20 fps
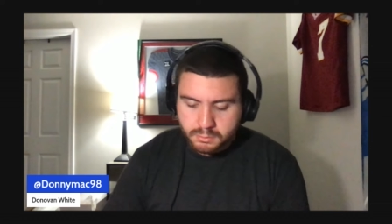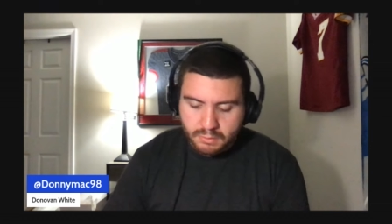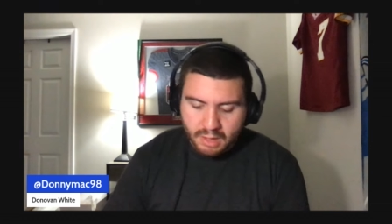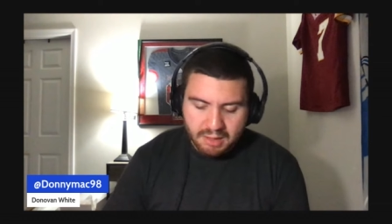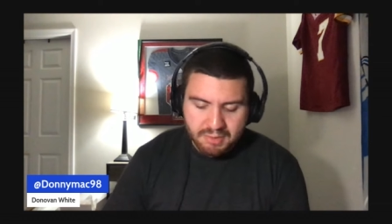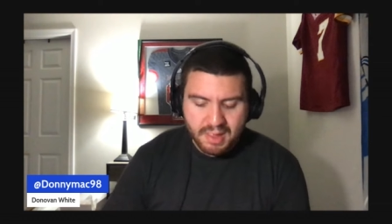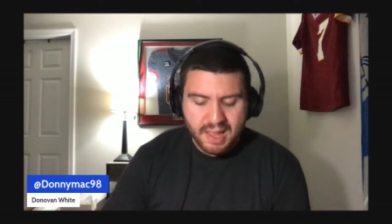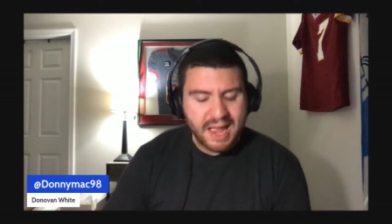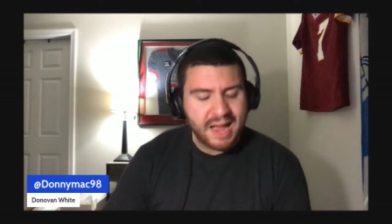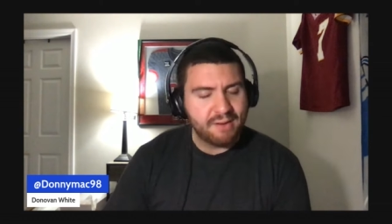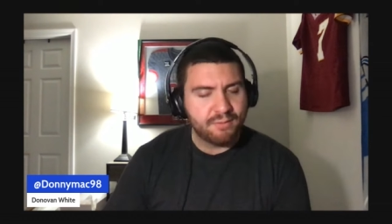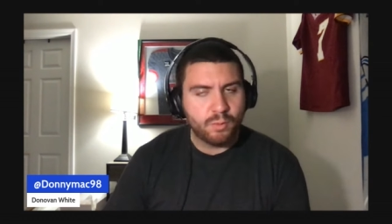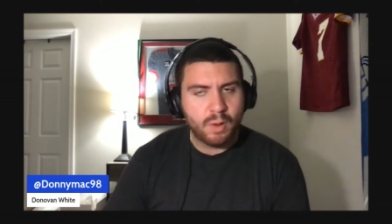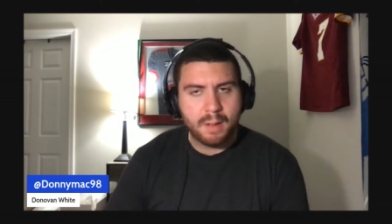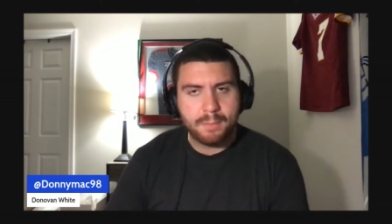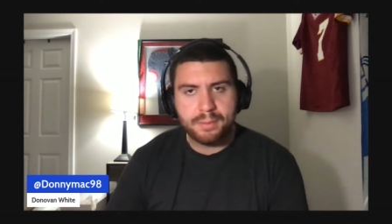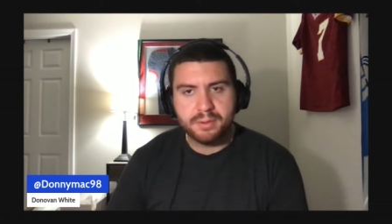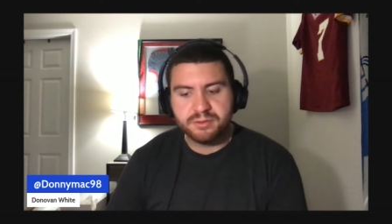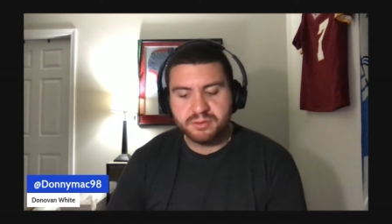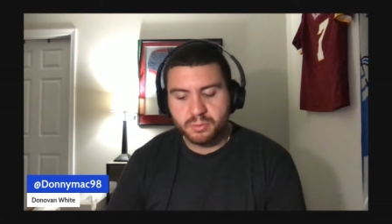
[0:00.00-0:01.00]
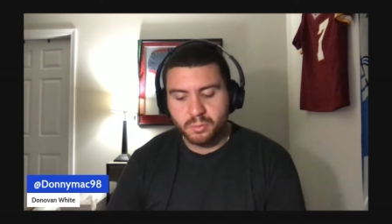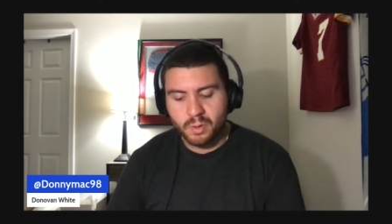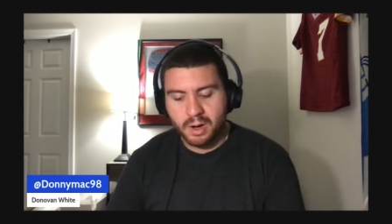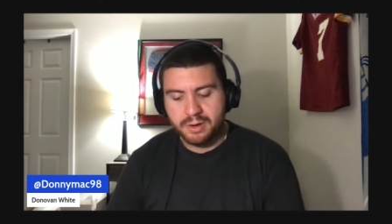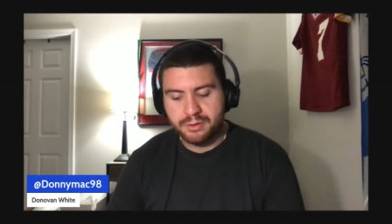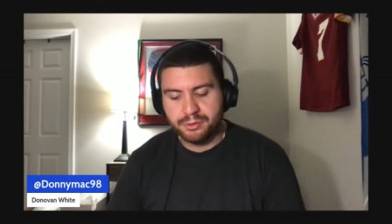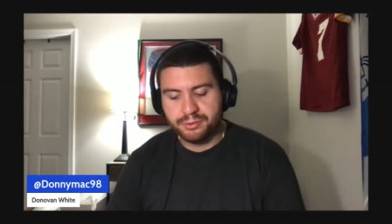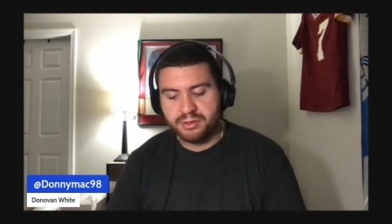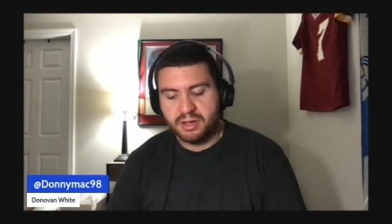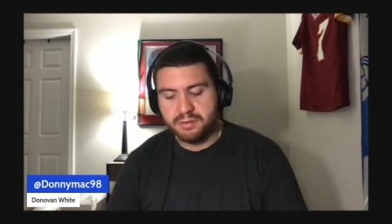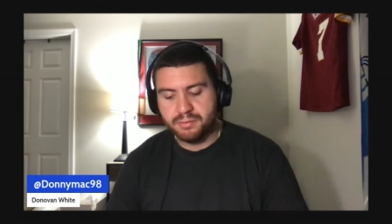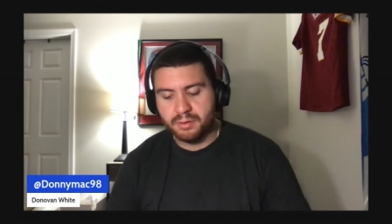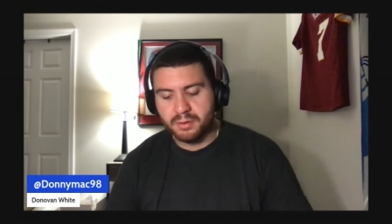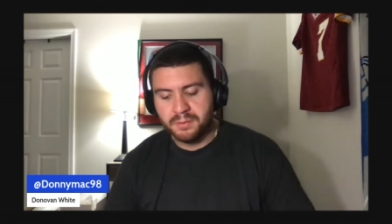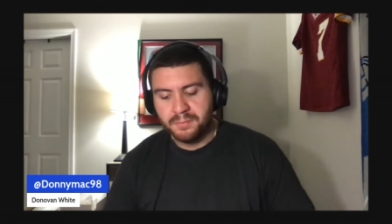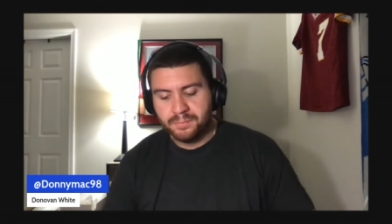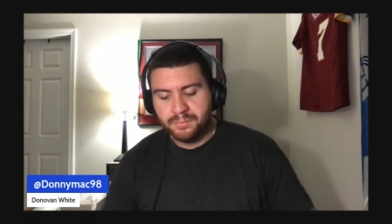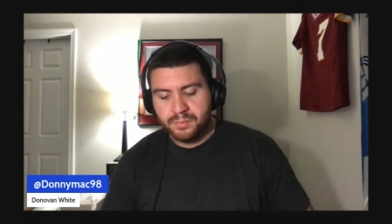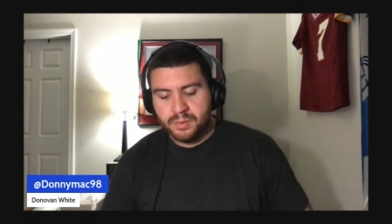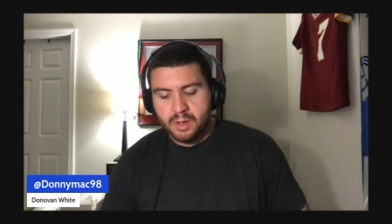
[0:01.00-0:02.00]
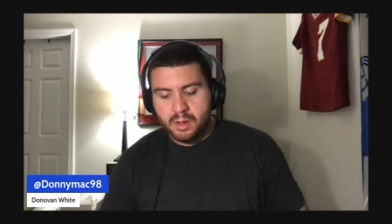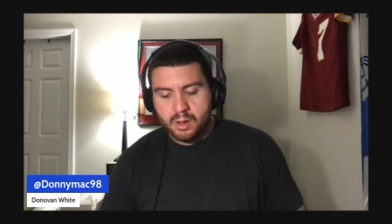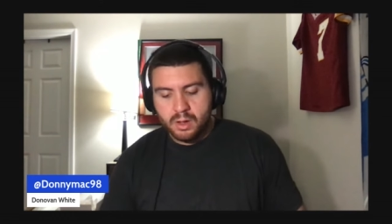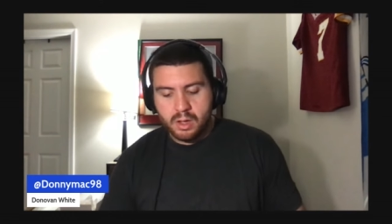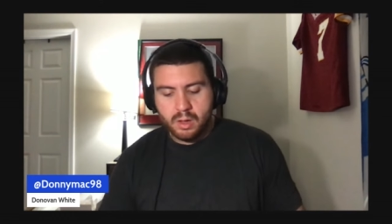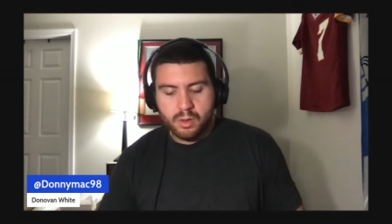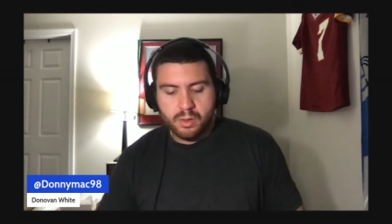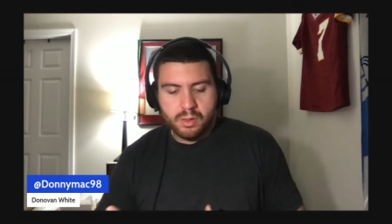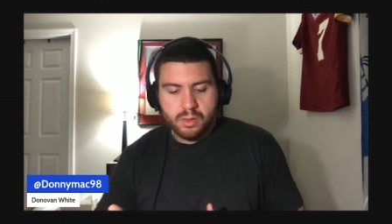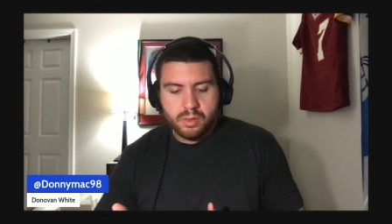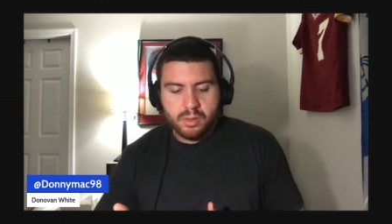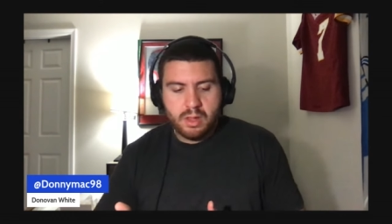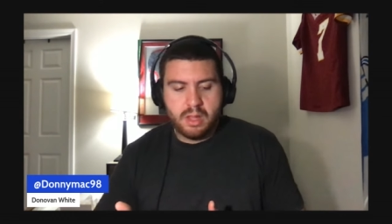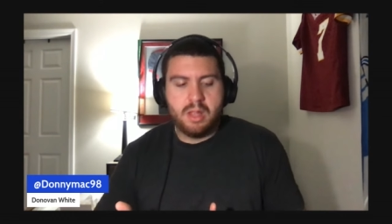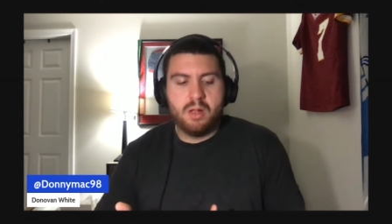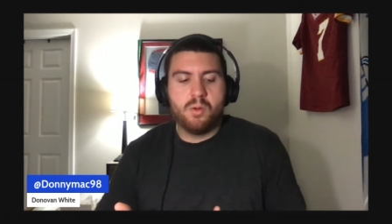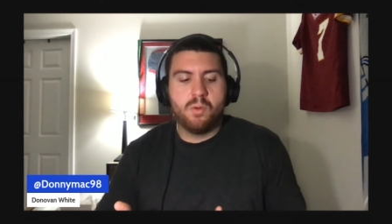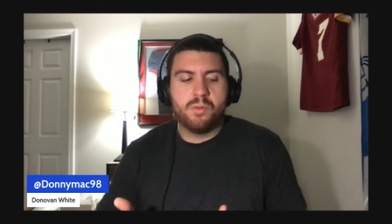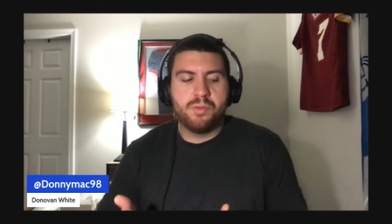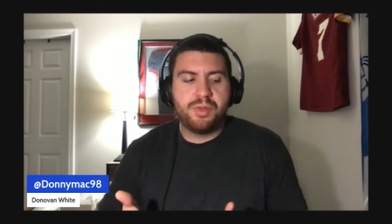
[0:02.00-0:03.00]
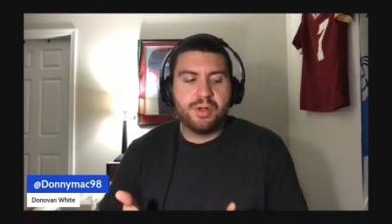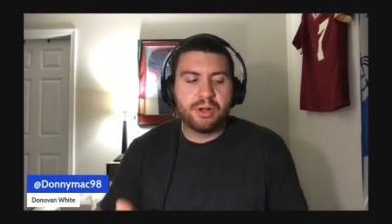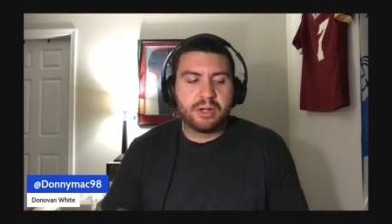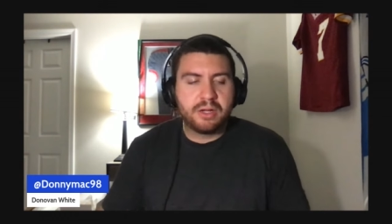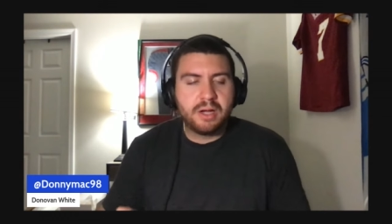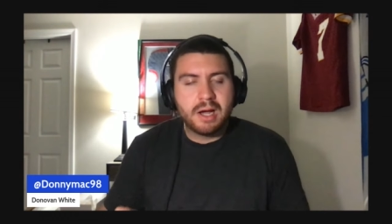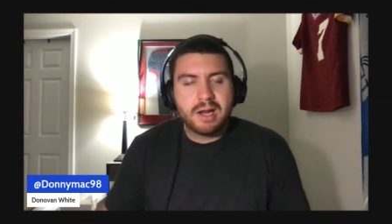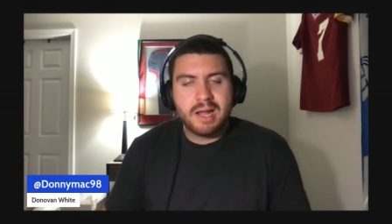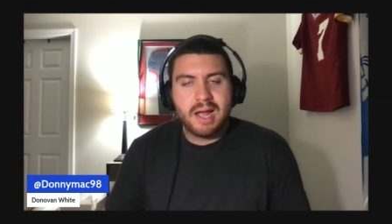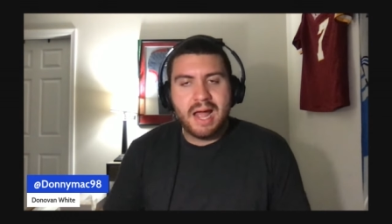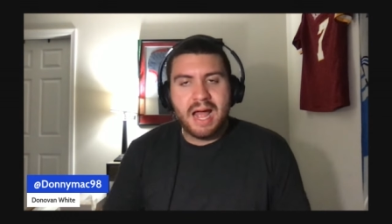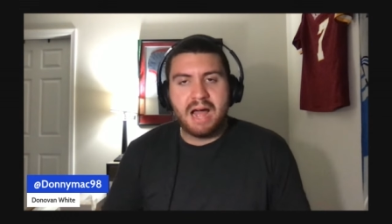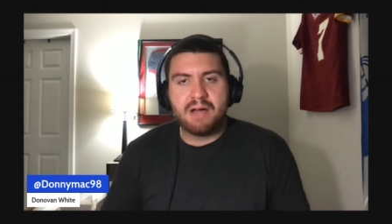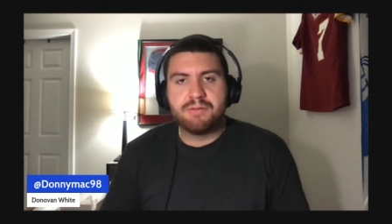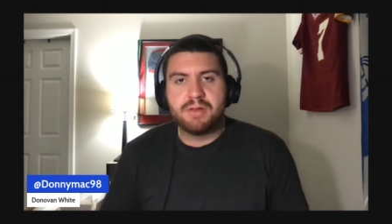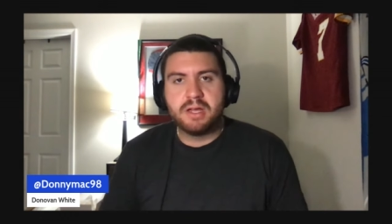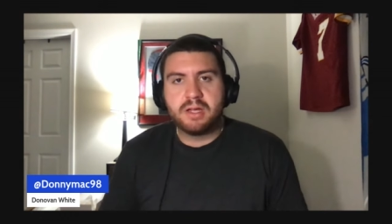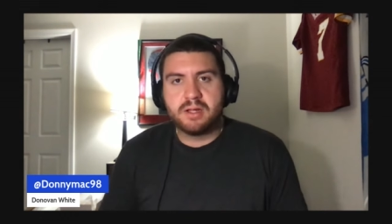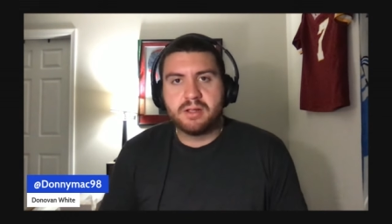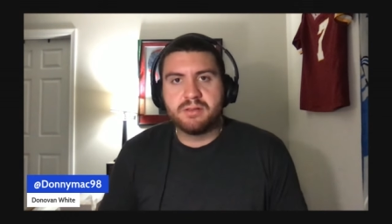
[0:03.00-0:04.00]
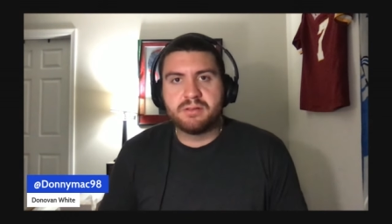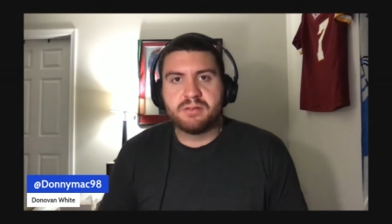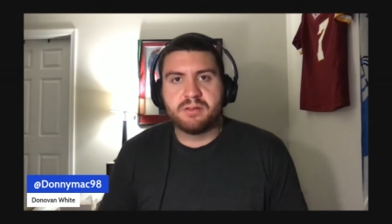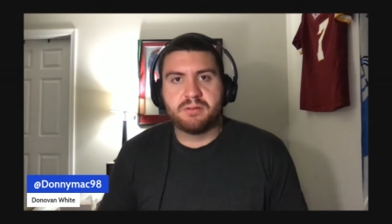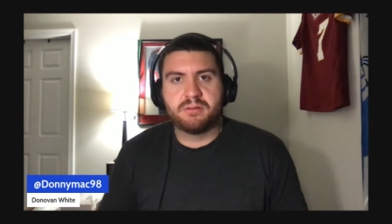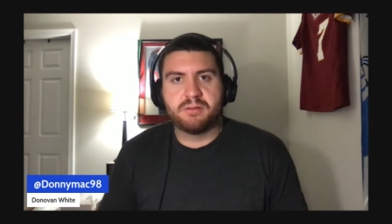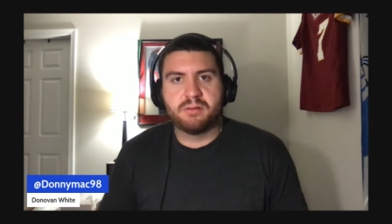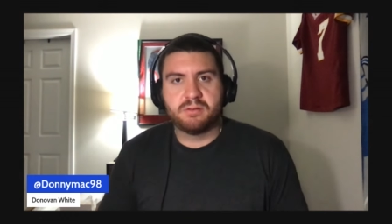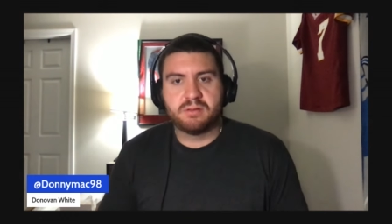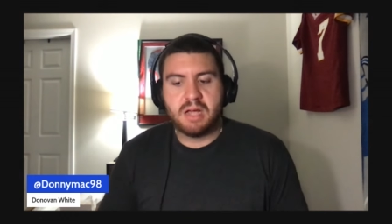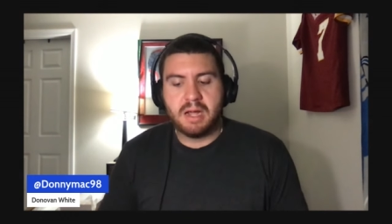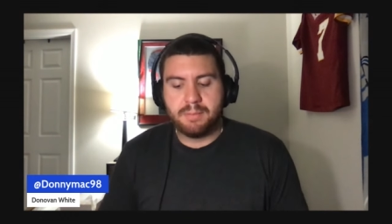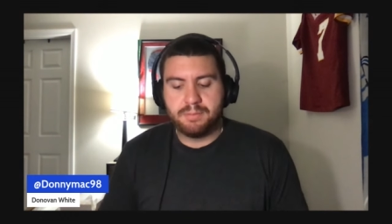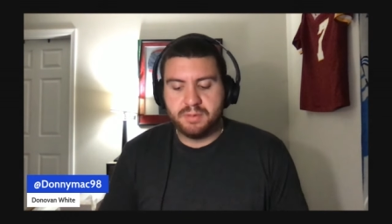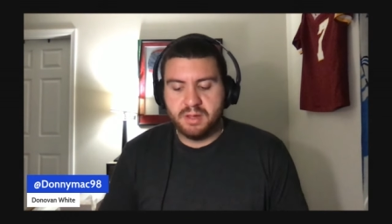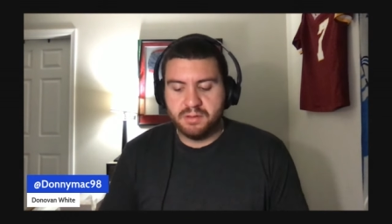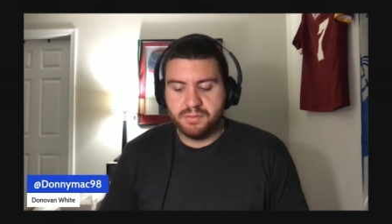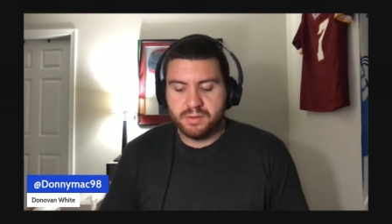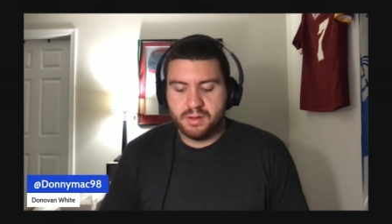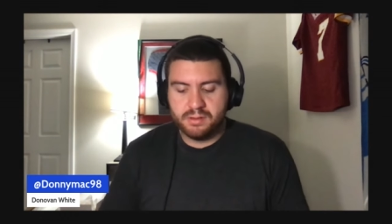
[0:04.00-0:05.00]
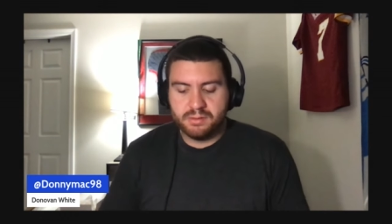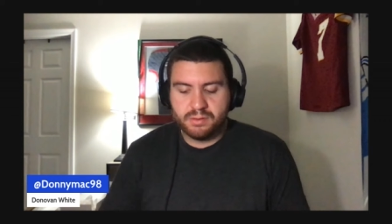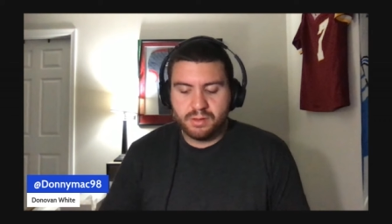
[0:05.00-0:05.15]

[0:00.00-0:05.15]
And they have weapons at wide receiver. They're going to have a consistent top defense.